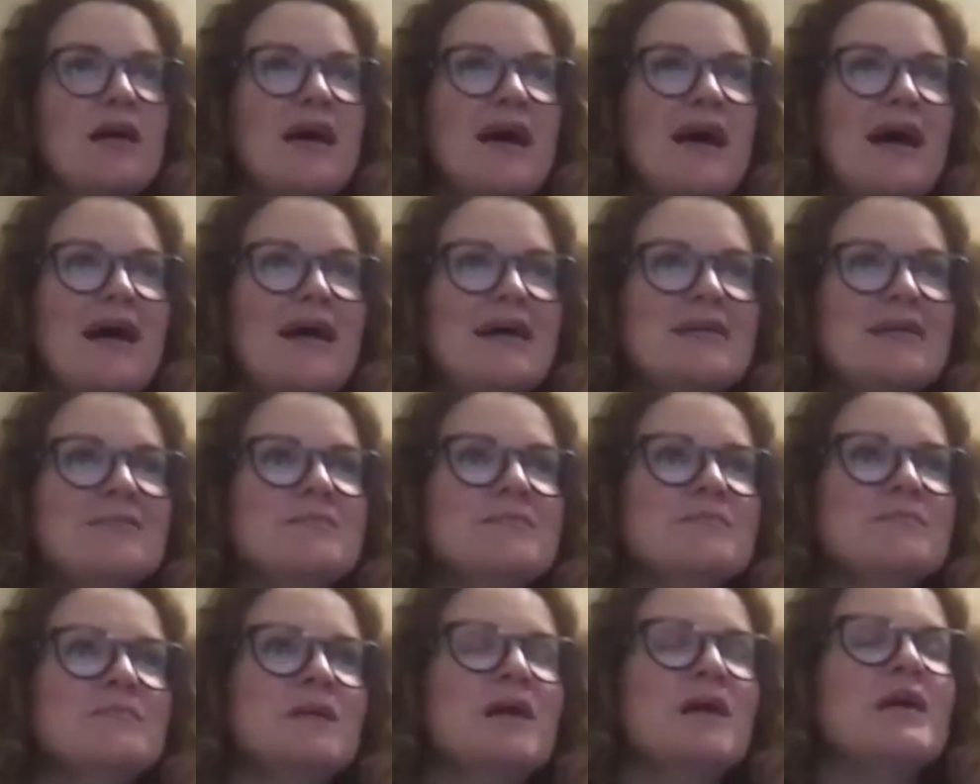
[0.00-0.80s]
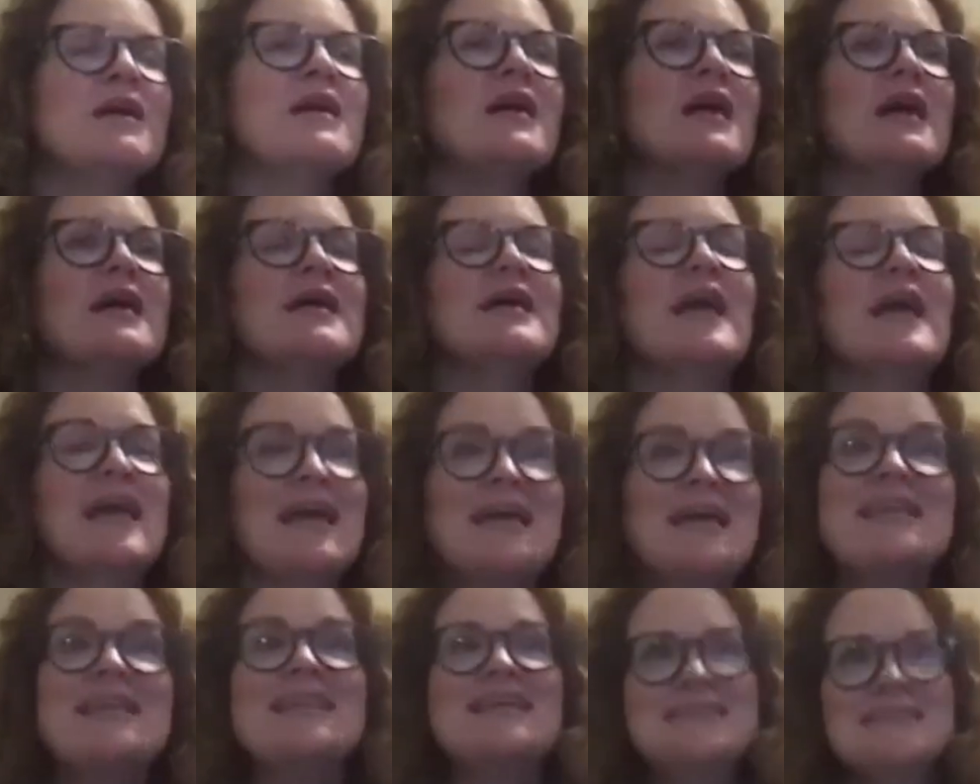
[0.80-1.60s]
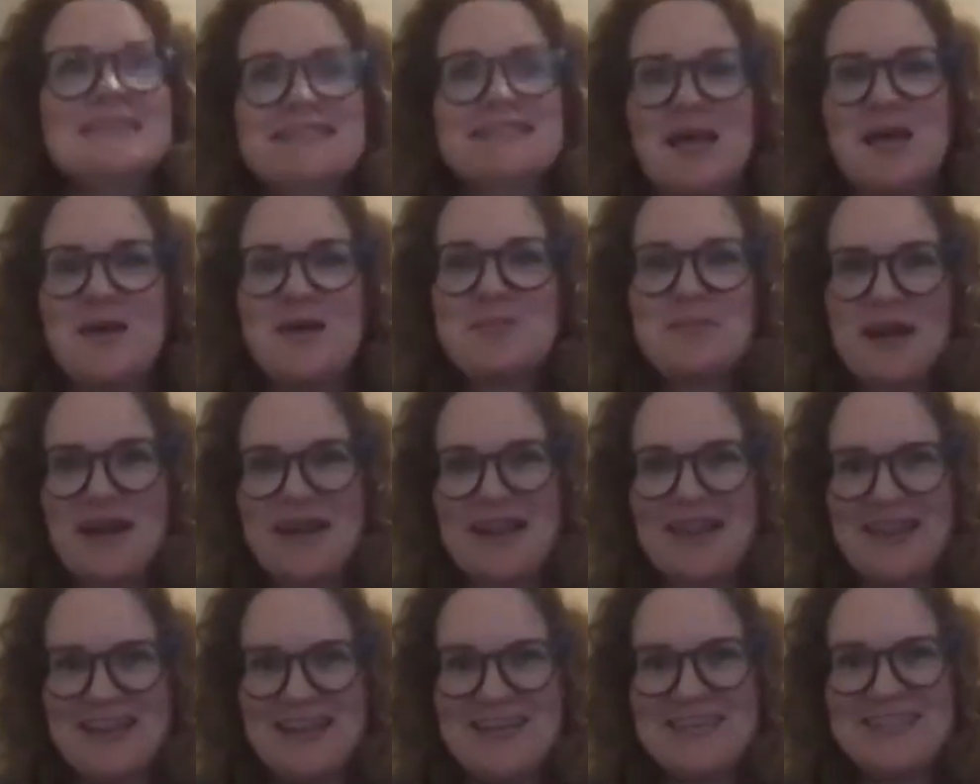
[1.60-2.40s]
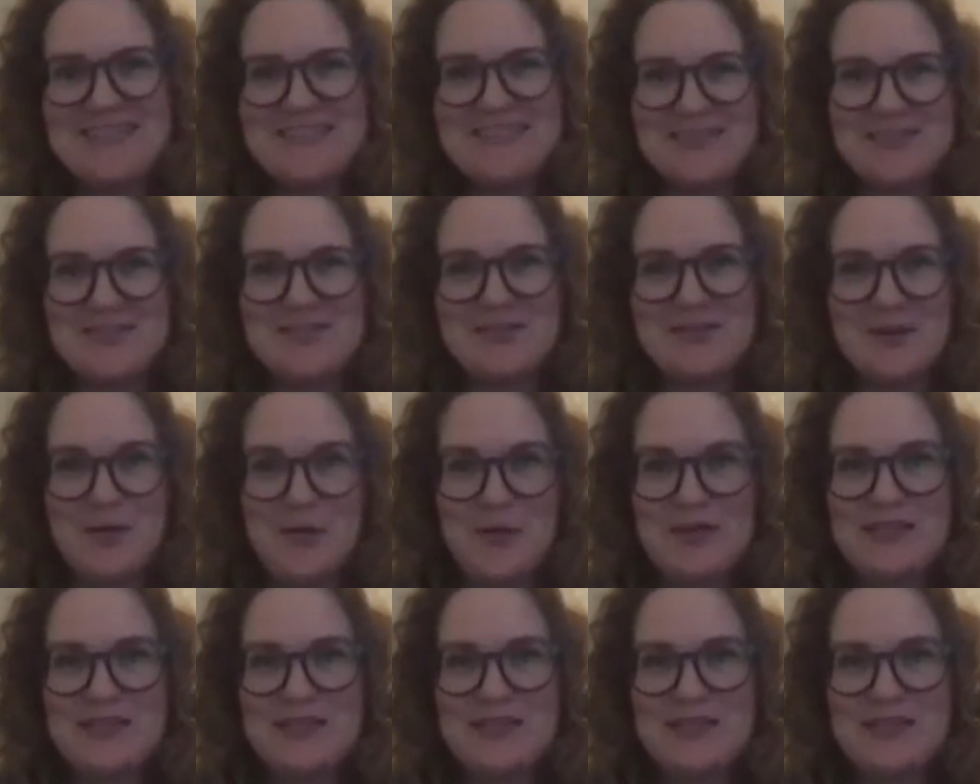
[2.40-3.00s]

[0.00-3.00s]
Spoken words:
I hate this saying, but I think it's so true,